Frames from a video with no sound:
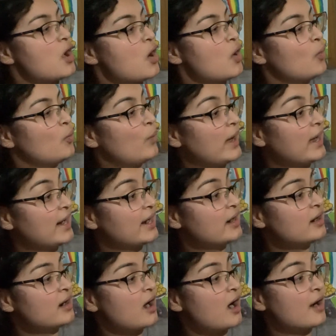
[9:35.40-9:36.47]

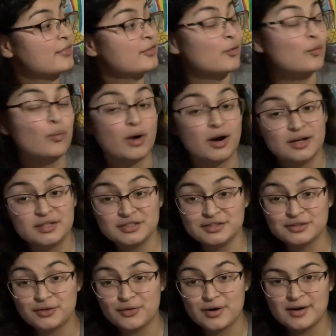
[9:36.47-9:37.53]
Where are the worst
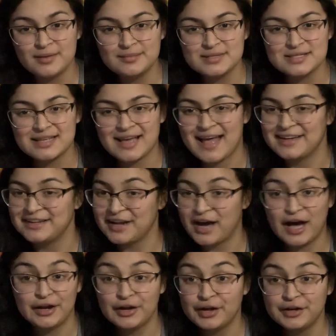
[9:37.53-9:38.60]
storms?
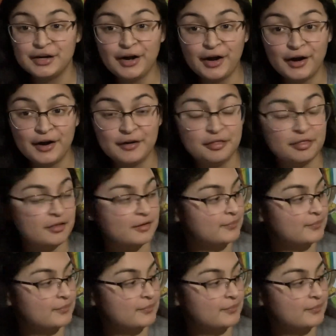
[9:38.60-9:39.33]
Not on Earth.